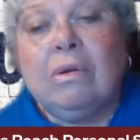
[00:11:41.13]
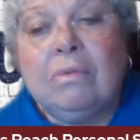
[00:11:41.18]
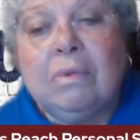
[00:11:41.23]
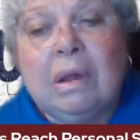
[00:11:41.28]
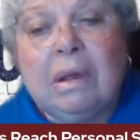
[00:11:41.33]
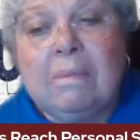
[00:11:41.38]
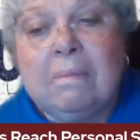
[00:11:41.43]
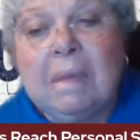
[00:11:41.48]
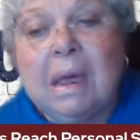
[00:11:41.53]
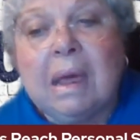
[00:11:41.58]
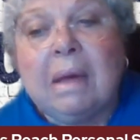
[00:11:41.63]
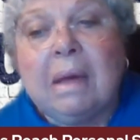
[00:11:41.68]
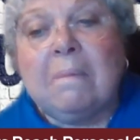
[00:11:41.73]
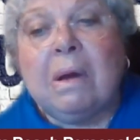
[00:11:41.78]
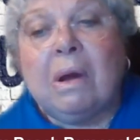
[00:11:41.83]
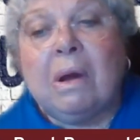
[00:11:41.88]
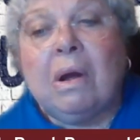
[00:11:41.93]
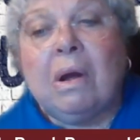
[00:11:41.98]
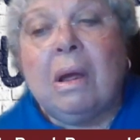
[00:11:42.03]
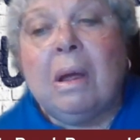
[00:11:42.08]

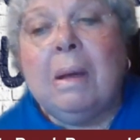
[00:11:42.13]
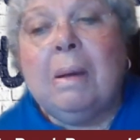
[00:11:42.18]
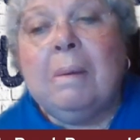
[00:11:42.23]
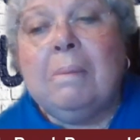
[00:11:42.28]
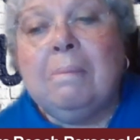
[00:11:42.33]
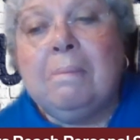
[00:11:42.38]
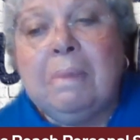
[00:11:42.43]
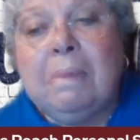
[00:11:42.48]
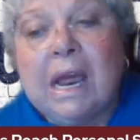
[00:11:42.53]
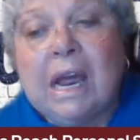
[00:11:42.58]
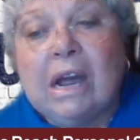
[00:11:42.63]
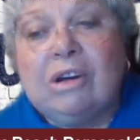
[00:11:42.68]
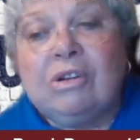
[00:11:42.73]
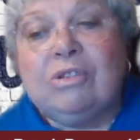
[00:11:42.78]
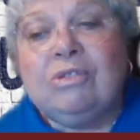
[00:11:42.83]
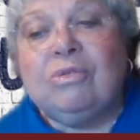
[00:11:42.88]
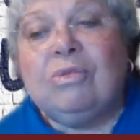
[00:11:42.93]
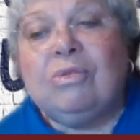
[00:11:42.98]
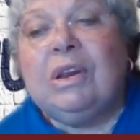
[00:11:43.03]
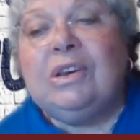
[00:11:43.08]
Remember,
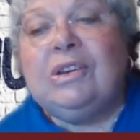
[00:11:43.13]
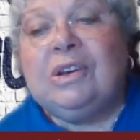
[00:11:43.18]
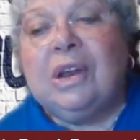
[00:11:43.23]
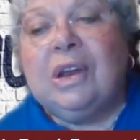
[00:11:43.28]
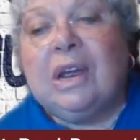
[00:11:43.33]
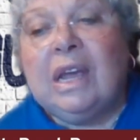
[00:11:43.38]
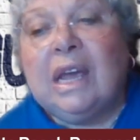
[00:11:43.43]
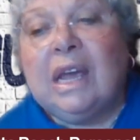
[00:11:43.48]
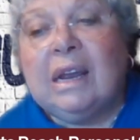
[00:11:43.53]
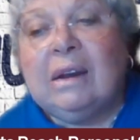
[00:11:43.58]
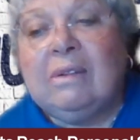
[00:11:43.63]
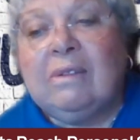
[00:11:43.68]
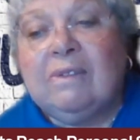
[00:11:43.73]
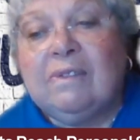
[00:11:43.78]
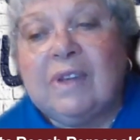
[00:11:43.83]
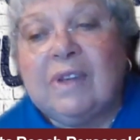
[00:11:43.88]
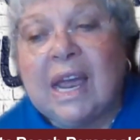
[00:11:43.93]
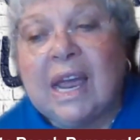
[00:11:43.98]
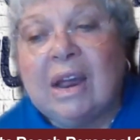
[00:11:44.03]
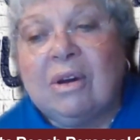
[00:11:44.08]
boundaries can
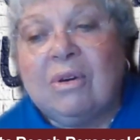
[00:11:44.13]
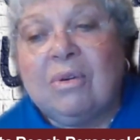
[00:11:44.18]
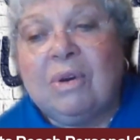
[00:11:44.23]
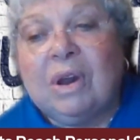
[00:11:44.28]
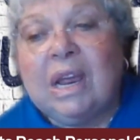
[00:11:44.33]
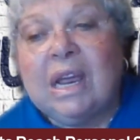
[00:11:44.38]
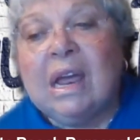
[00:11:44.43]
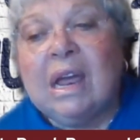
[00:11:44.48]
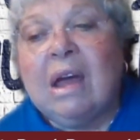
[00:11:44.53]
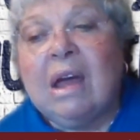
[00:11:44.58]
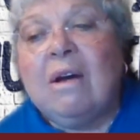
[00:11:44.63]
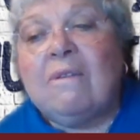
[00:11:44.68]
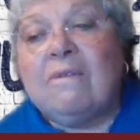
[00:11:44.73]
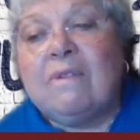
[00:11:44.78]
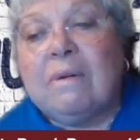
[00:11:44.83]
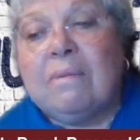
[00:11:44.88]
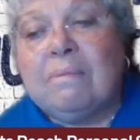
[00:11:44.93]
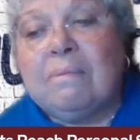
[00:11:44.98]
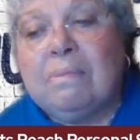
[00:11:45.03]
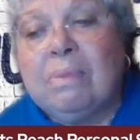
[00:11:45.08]
vary
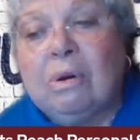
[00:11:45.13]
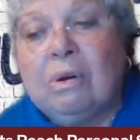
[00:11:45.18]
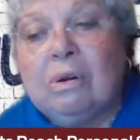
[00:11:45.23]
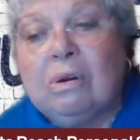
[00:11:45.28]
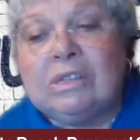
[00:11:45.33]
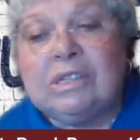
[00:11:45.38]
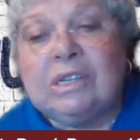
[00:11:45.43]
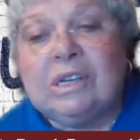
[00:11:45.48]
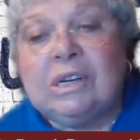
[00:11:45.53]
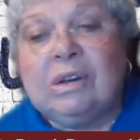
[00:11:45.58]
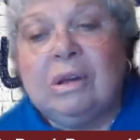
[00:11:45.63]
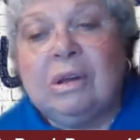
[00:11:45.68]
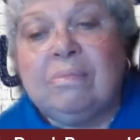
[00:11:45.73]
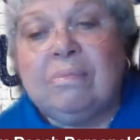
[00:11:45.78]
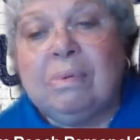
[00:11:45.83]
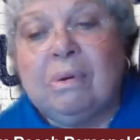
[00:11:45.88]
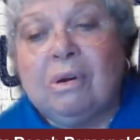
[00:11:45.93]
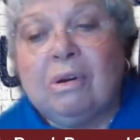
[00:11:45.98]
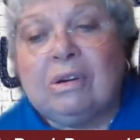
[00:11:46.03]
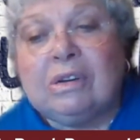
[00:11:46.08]
from person to
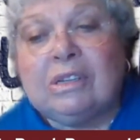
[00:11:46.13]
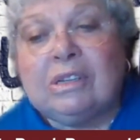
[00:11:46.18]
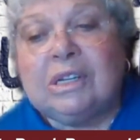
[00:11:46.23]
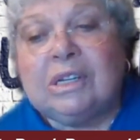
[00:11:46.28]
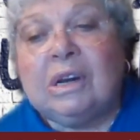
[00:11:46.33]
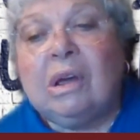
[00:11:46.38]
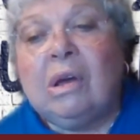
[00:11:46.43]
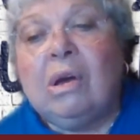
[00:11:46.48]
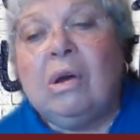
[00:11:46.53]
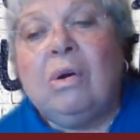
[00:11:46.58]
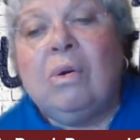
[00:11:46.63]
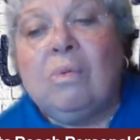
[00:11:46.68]
person.